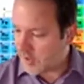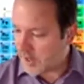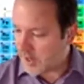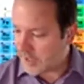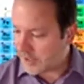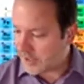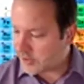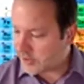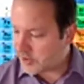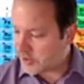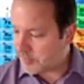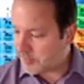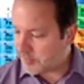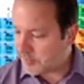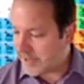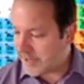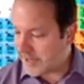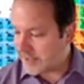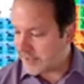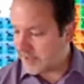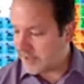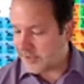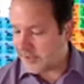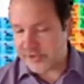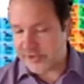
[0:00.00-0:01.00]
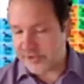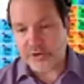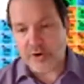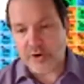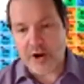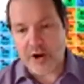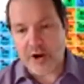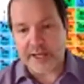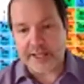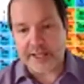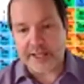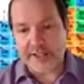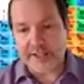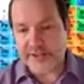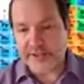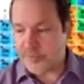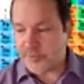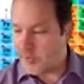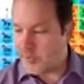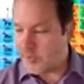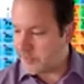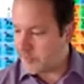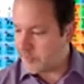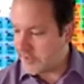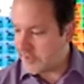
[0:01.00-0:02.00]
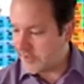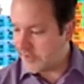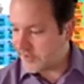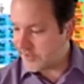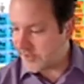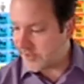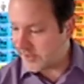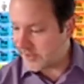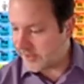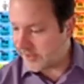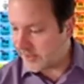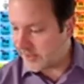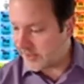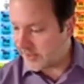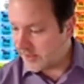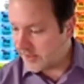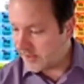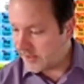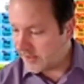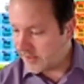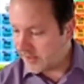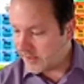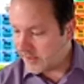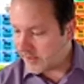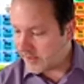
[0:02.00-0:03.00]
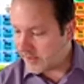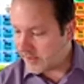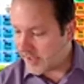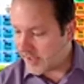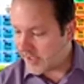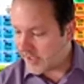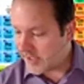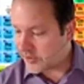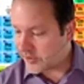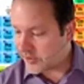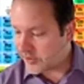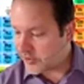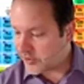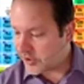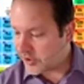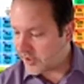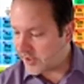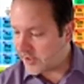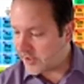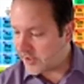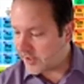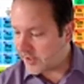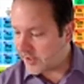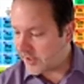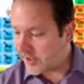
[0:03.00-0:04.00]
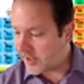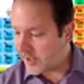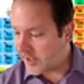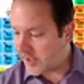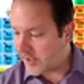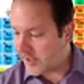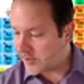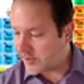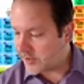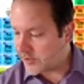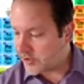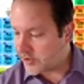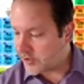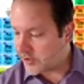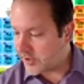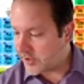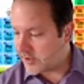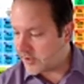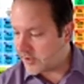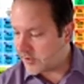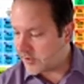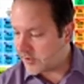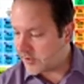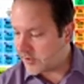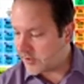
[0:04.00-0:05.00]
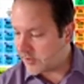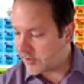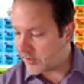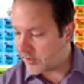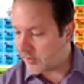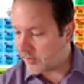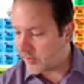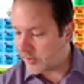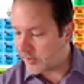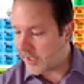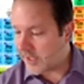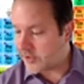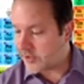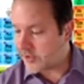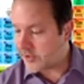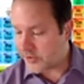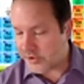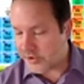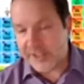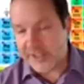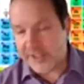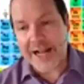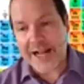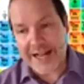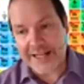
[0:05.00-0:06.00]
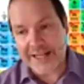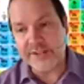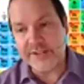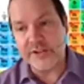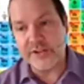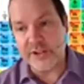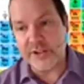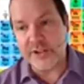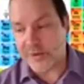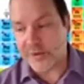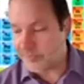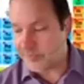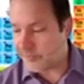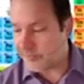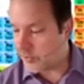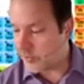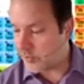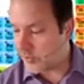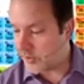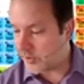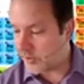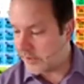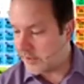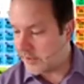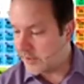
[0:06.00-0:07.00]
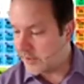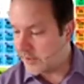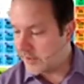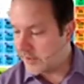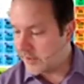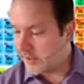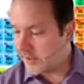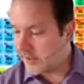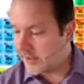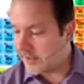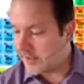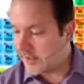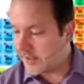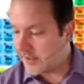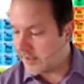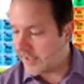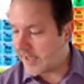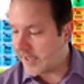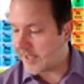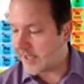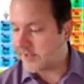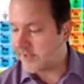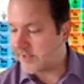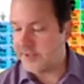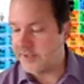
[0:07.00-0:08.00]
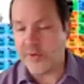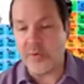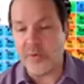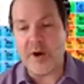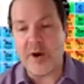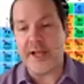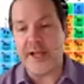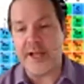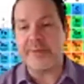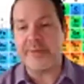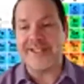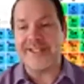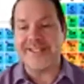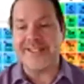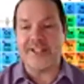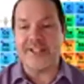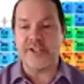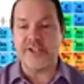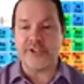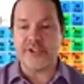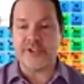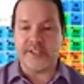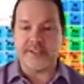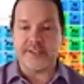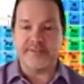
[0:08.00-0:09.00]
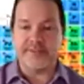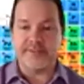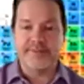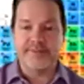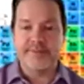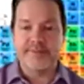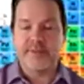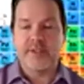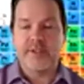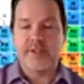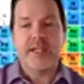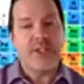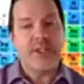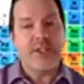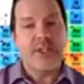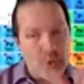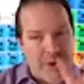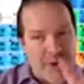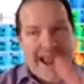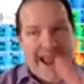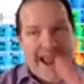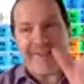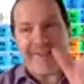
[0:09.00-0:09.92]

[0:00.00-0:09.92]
So hydrogen bonding is strongest when we see a nitrogen, a hydrogen, or, or nitrogen, oxygen, or fluorine in the X and the Y position. You